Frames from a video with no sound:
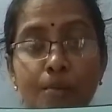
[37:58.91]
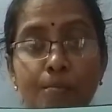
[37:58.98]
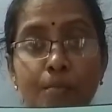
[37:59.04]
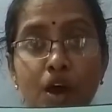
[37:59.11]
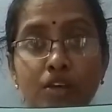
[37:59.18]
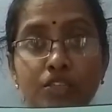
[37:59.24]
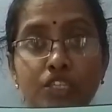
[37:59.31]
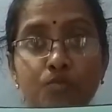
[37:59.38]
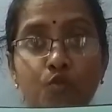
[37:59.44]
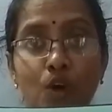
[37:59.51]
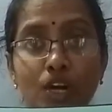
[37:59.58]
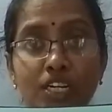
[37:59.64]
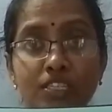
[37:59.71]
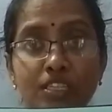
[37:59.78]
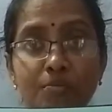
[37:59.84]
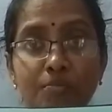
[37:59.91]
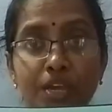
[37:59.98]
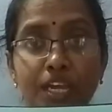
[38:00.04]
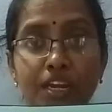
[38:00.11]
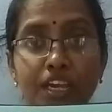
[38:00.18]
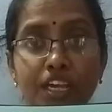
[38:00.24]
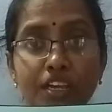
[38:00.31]
Masim, what is the
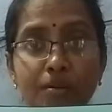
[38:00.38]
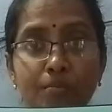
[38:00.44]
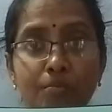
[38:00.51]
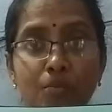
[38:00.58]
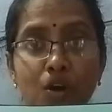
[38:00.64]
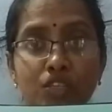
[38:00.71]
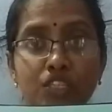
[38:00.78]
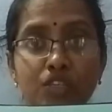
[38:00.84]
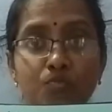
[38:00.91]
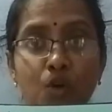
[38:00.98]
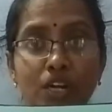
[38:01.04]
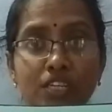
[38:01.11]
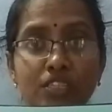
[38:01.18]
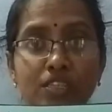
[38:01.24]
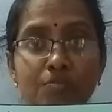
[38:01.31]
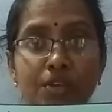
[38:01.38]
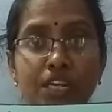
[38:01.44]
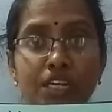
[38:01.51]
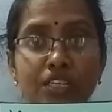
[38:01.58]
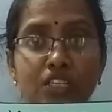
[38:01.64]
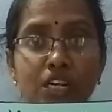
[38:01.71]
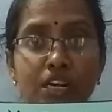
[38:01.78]
meaning? Masim, what is the
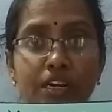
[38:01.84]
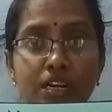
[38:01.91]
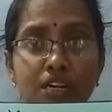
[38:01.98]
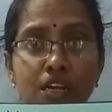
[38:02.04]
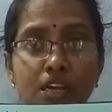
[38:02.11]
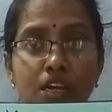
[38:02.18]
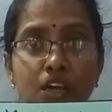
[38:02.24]
meaning, children?